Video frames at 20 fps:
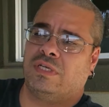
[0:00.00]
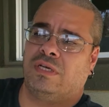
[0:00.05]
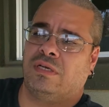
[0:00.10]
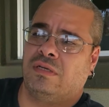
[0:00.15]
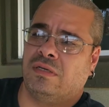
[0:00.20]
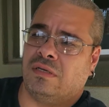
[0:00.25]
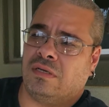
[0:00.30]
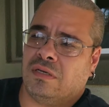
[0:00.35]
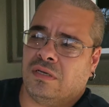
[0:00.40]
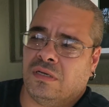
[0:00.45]

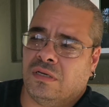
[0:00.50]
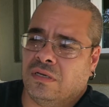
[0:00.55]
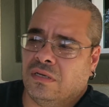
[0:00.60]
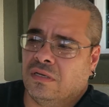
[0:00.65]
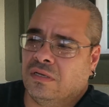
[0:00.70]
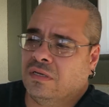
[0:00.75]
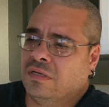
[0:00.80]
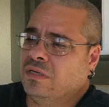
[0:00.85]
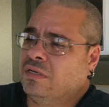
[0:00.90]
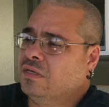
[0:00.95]
it,
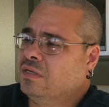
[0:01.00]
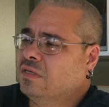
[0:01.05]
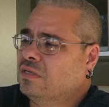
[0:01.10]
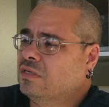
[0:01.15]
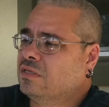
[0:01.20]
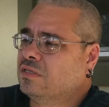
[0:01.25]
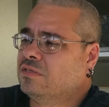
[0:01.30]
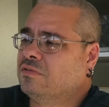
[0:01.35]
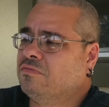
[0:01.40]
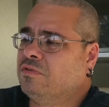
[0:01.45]

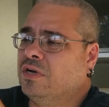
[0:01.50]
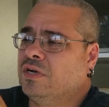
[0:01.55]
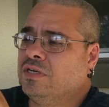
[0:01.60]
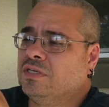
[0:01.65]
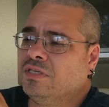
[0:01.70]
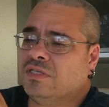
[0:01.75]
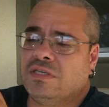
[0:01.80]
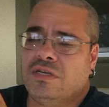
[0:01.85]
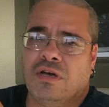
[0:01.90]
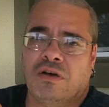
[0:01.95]
it's a very
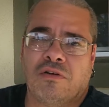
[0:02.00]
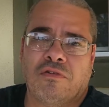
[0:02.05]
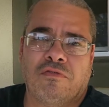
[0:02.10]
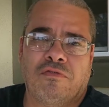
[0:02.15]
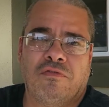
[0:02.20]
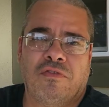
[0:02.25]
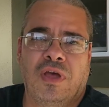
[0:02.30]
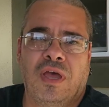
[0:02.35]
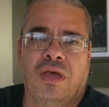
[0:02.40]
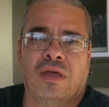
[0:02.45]
snug
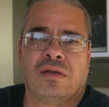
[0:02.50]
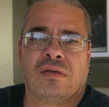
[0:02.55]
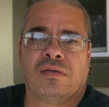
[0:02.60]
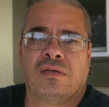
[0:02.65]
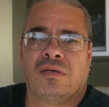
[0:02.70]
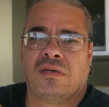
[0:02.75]
fit.